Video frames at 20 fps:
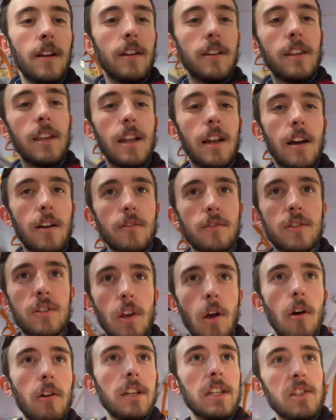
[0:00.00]
you know,
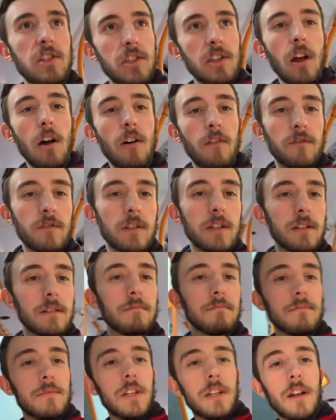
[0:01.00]
so only staff
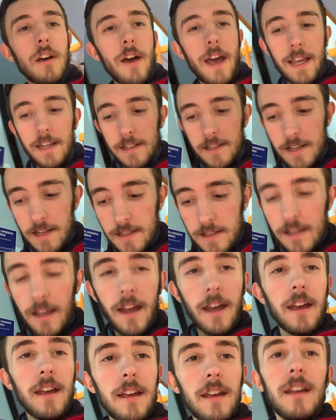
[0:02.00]
can, you know, access
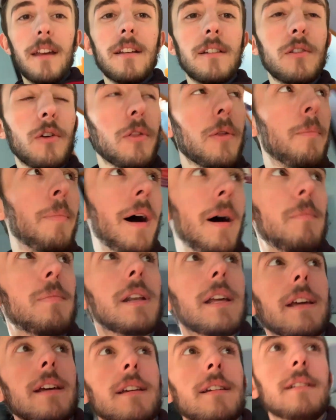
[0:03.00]
that, not the
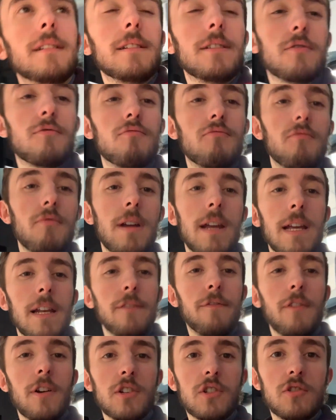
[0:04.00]
public. And it's really
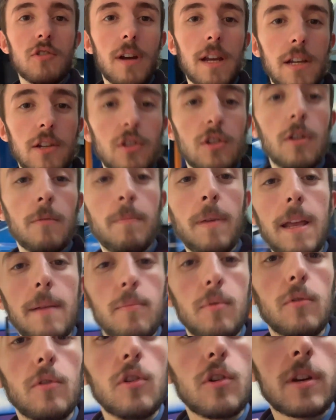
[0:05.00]
frustrating because you've got
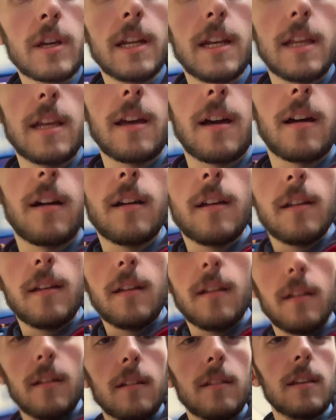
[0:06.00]
people looking at you,
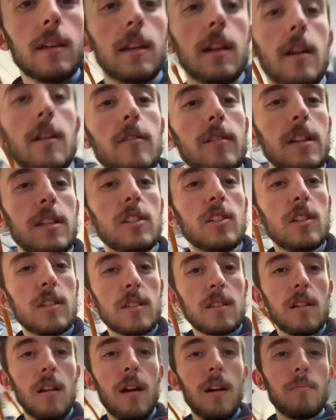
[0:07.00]
you know, and it's
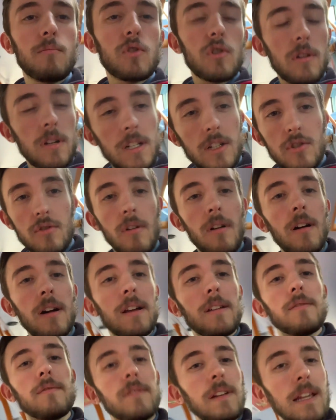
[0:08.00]
just like, I'm trying to
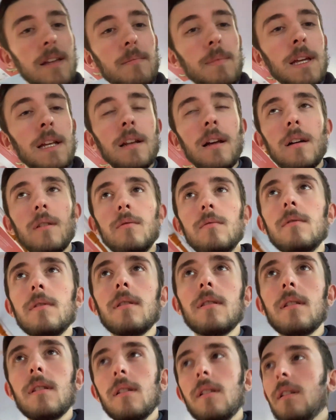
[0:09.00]
drive, leave me alone,
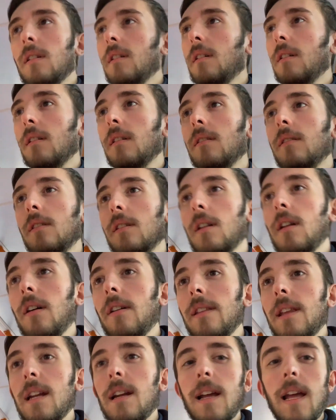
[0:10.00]
you know.
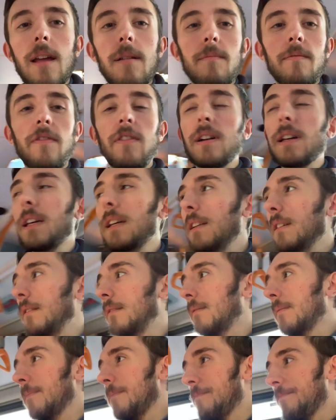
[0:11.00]
And then I get fucking